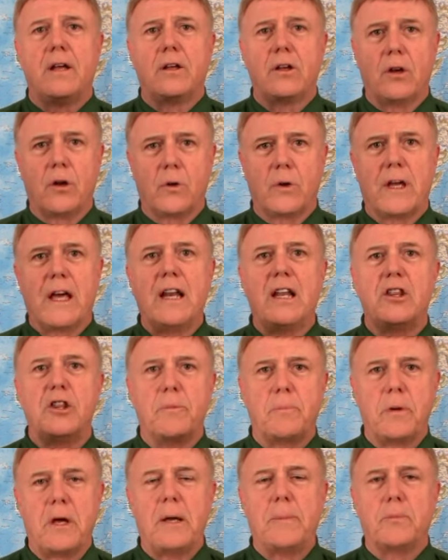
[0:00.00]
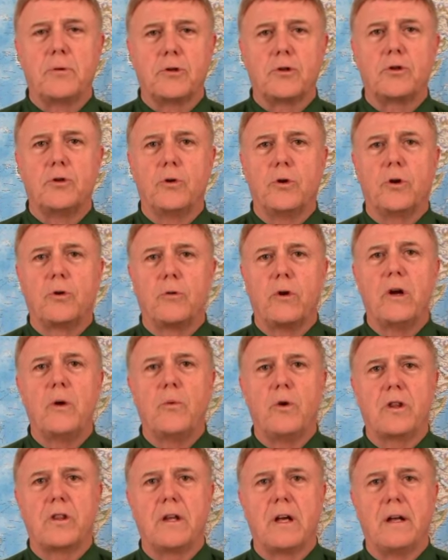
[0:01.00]
you know, getting the people to agree
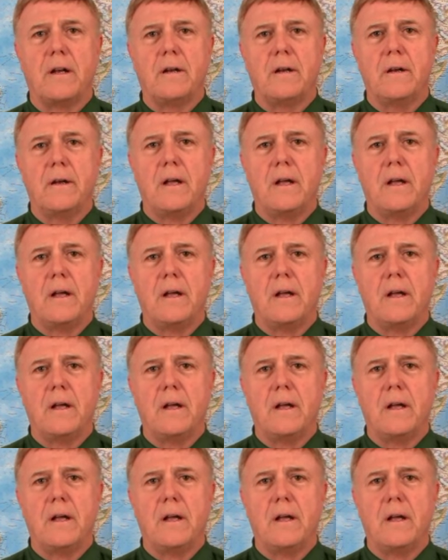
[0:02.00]
with it.